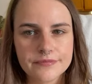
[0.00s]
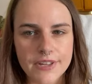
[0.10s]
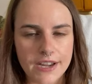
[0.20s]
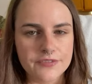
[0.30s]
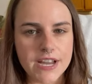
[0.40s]

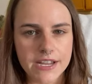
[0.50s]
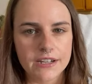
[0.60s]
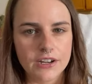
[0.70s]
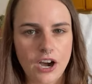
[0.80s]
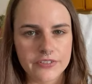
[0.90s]
Like I've taken
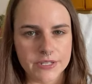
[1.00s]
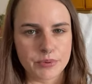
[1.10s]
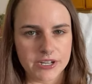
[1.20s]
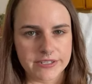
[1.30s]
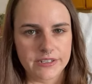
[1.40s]
a cough
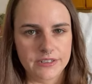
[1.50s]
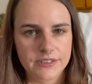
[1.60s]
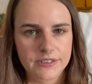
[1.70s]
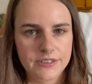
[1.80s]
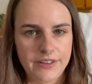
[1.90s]
suppressant,
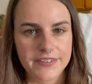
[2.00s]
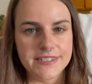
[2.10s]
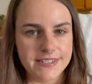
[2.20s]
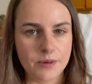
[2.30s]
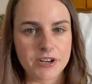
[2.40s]
and this
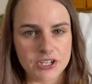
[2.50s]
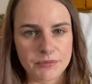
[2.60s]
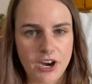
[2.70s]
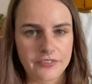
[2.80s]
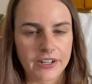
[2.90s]
is how much I'm
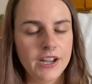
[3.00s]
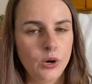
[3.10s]
coughing.